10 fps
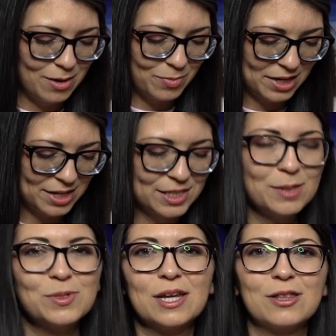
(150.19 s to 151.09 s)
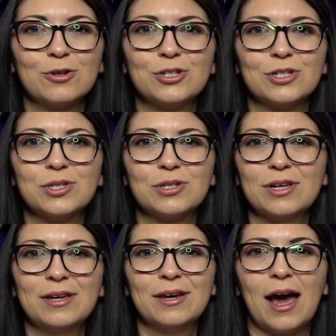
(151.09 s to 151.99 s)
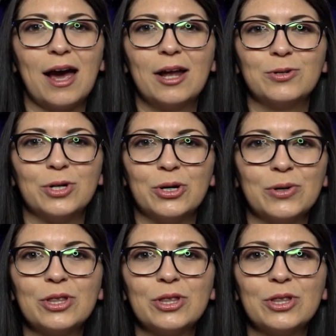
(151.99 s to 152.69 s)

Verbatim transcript: but it seems like they're just I don't know,